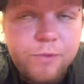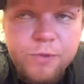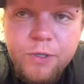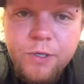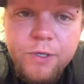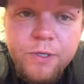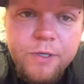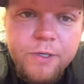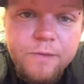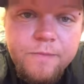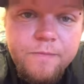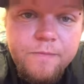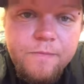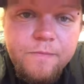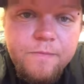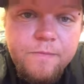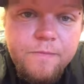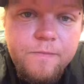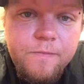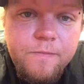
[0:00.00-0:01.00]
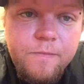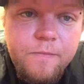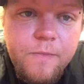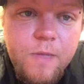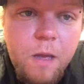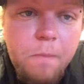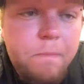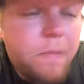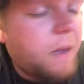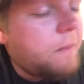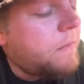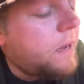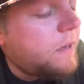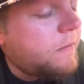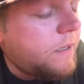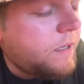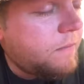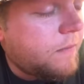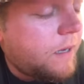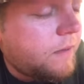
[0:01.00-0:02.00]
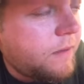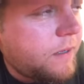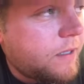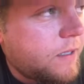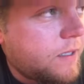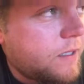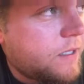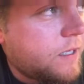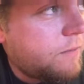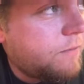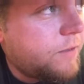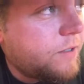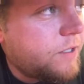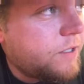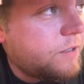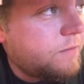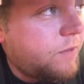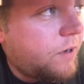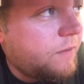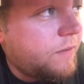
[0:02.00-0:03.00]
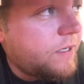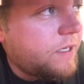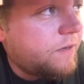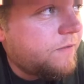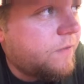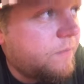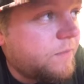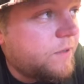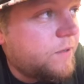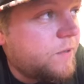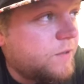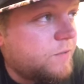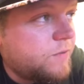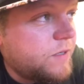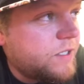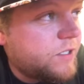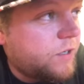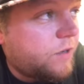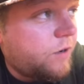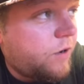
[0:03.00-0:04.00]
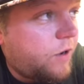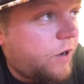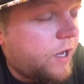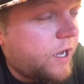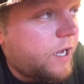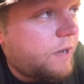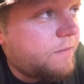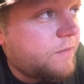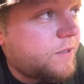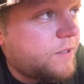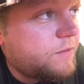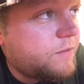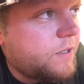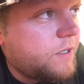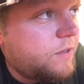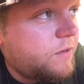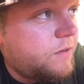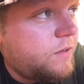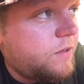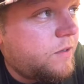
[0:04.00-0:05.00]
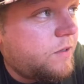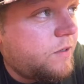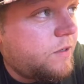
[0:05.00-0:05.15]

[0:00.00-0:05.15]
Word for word: True. But maybe the temperatures might be different because we're so high up as well. Oh,